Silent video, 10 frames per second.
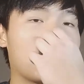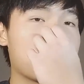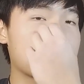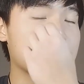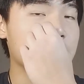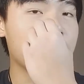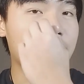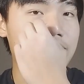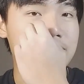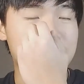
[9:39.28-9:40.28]
Or make some new
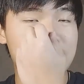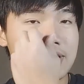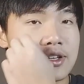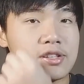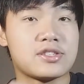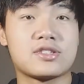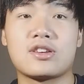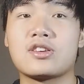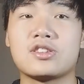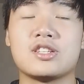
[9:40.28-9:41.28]
friends, because
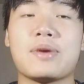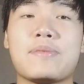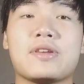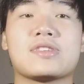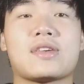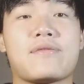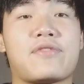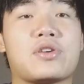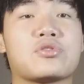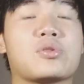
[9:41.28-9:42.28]
she may be in the same
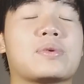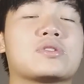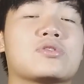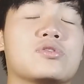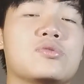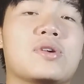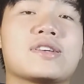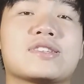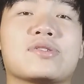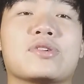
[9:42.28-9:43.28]
friend group as you,
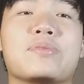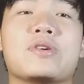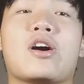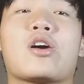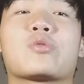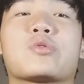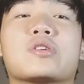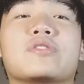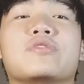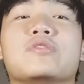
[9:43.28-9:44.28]
so it'd be
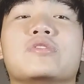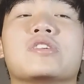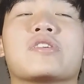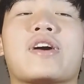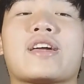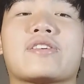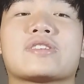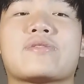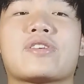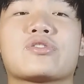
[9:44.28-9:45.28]
awkward if you hang out in the
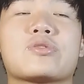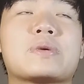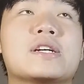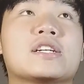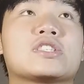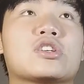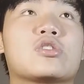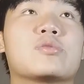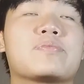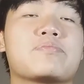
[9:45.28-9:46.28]
same friend group.
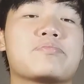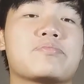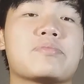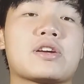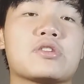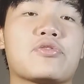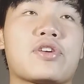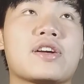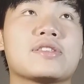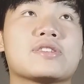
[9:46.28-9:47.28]
So make new
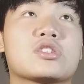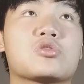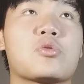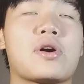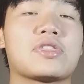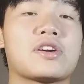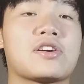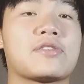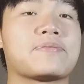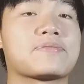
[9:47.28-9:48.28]
friends, go out
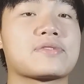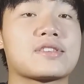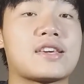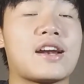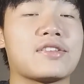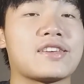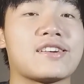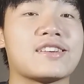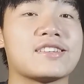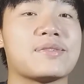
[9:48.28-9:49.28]
there, get out there,
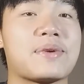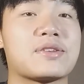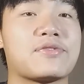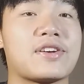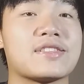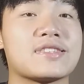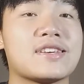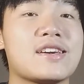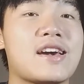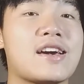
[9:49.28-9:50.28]
and make new friends,
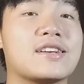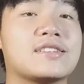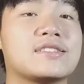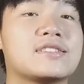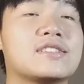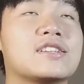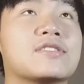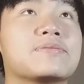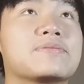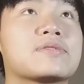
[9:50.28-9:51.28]
and do